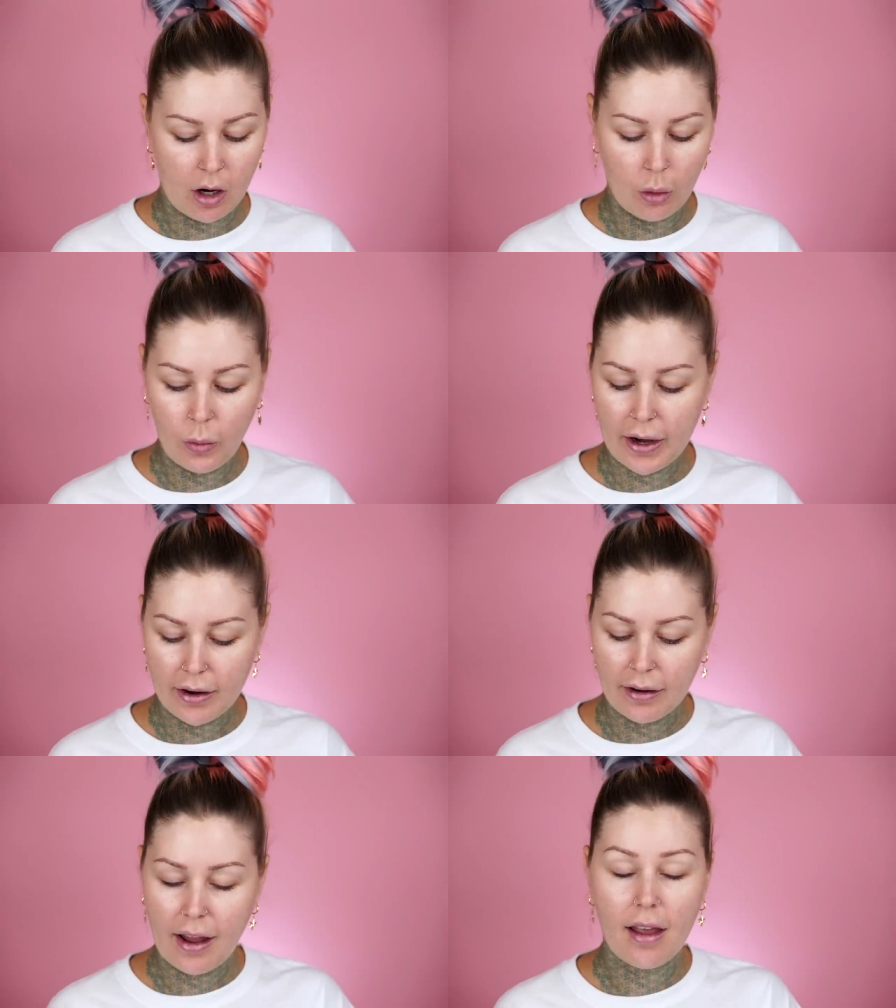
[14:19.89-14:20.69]
I'll
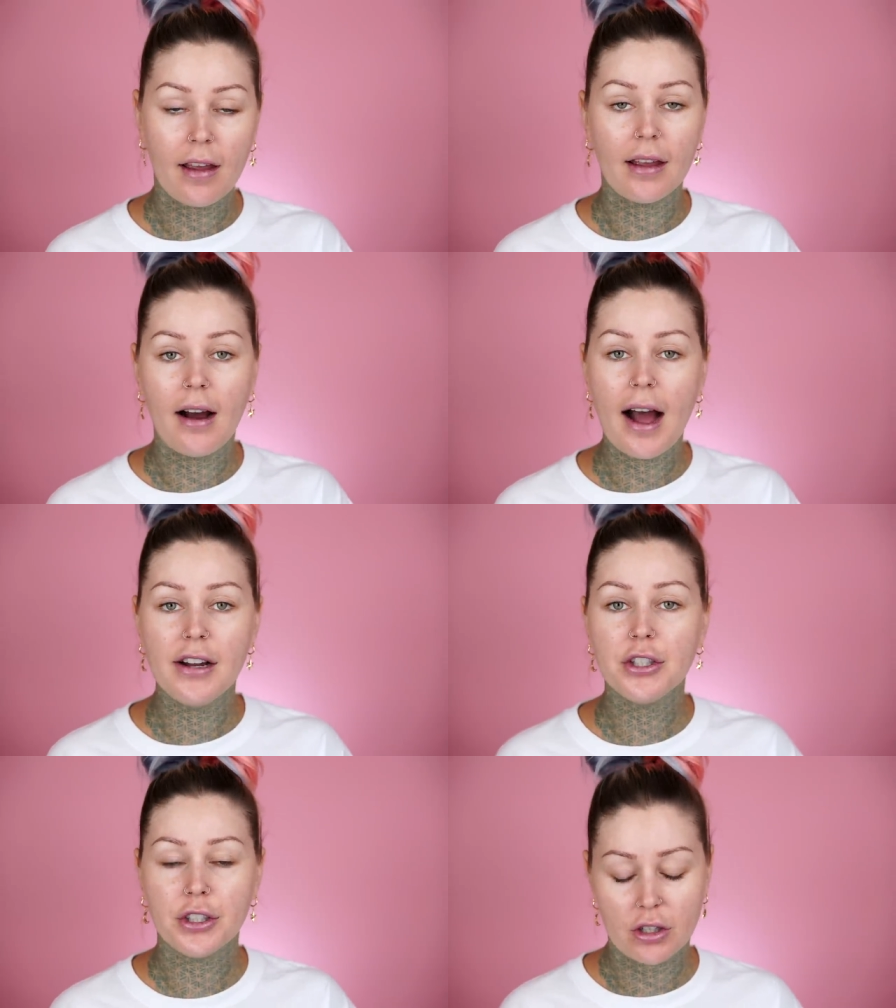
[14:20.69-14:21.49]
wear a
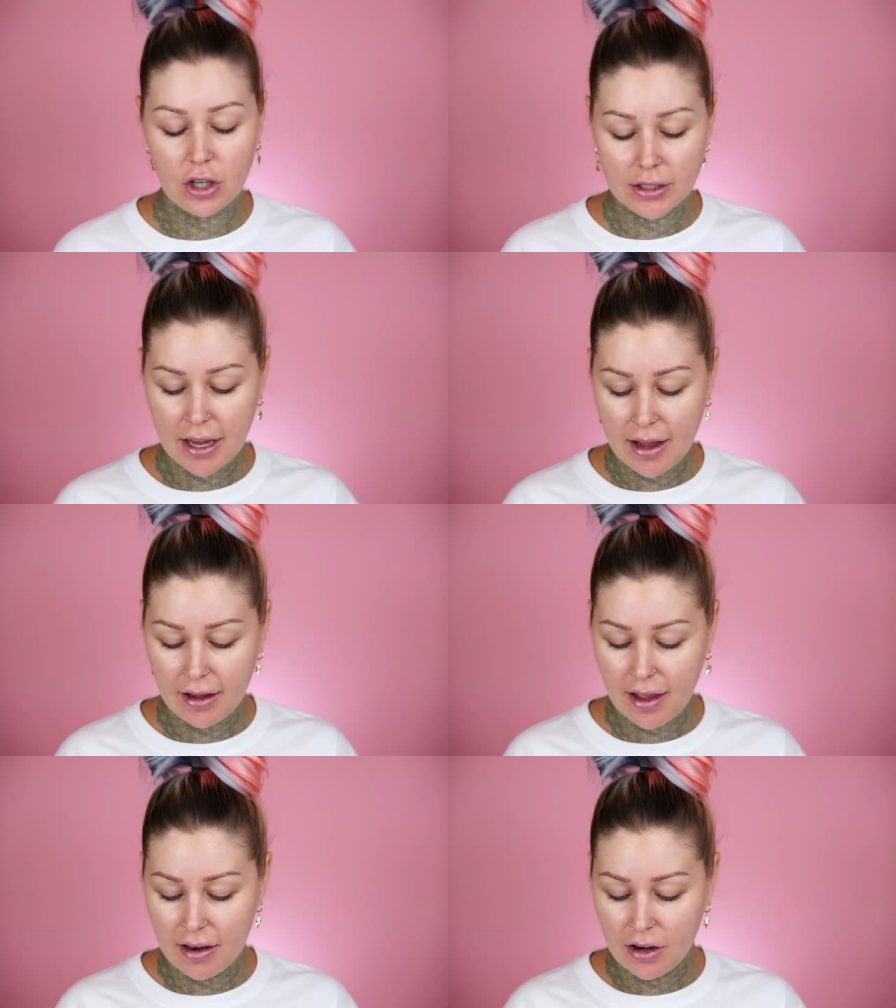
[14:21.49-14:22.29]
high shirt all
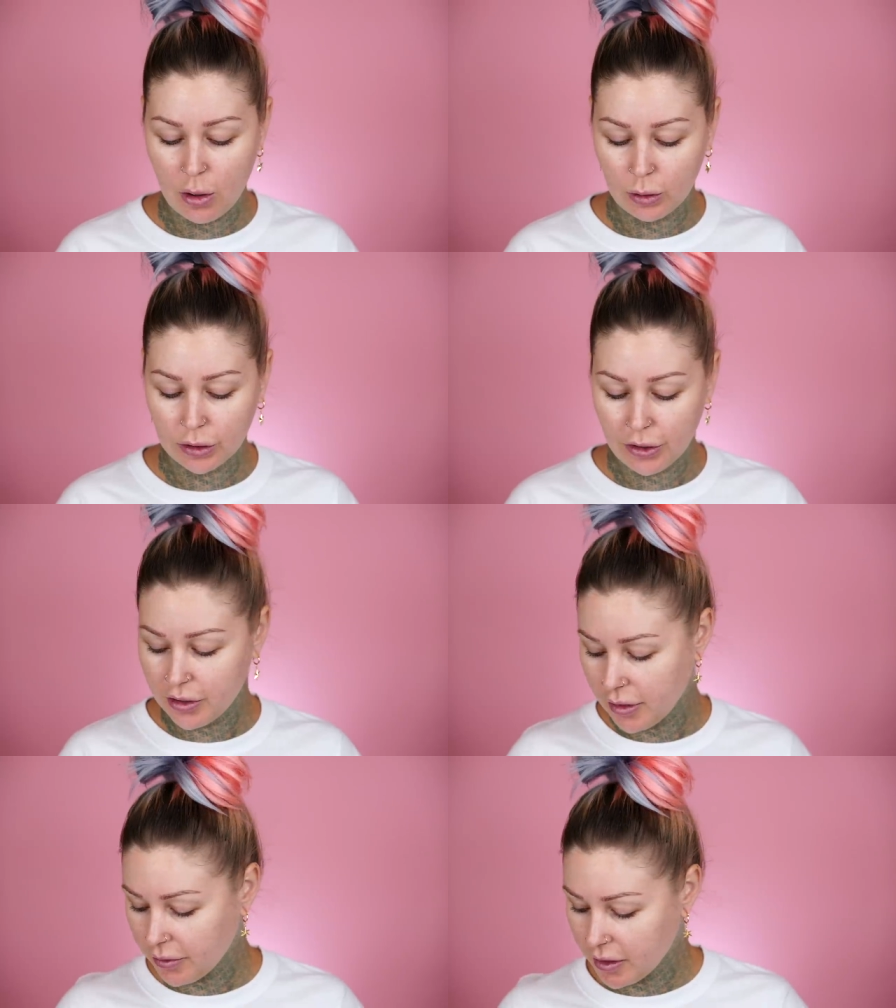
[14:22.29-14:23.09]
day and no one will know
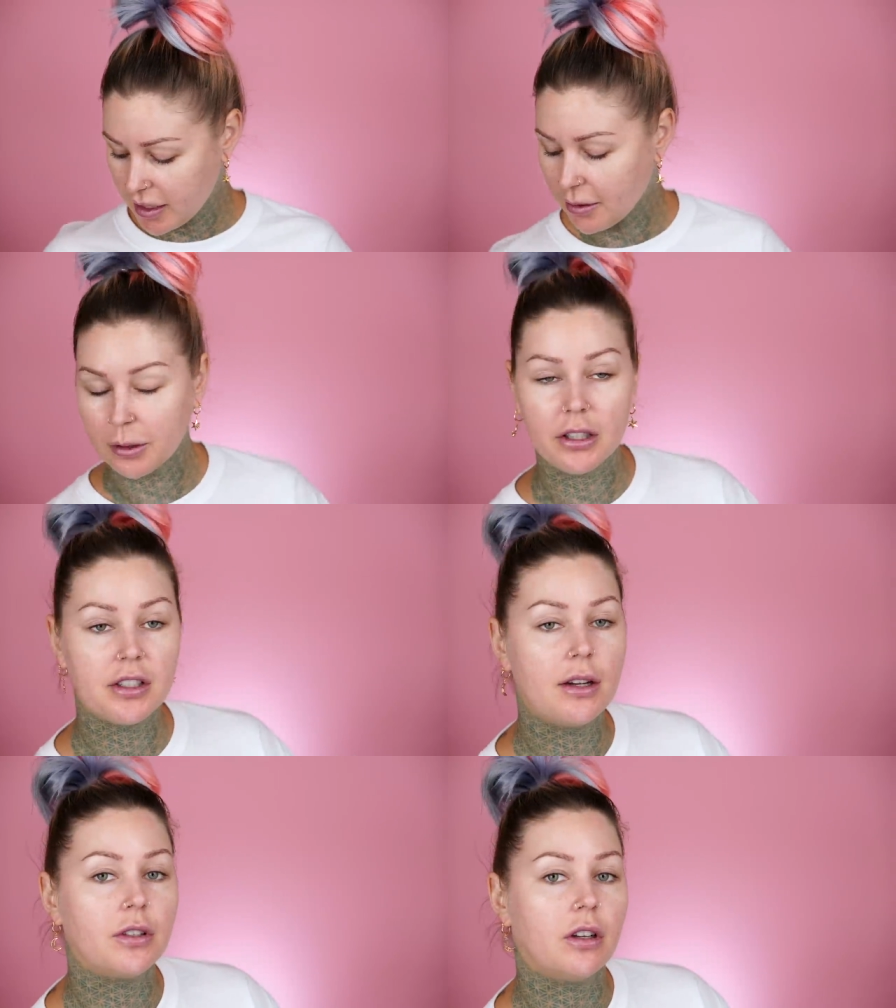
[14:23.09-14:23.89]
the difference. I really
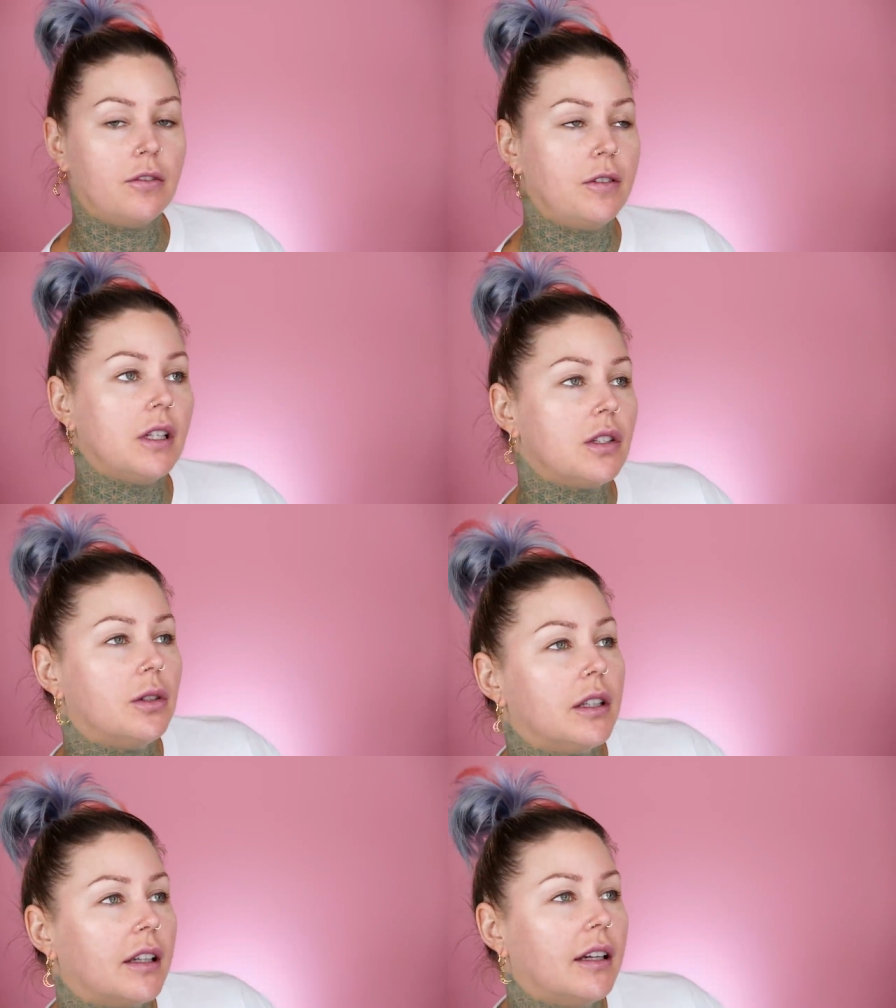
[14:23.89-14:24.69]
just have to go to the feed
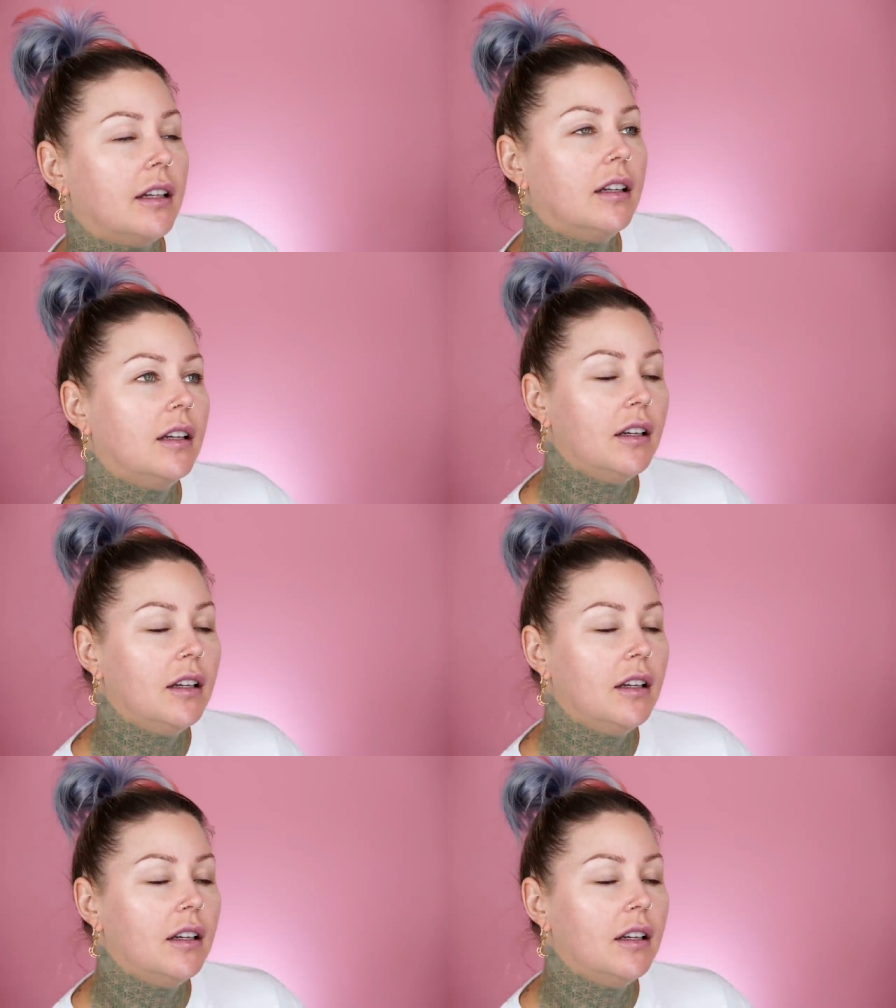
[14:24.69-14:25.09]
store to get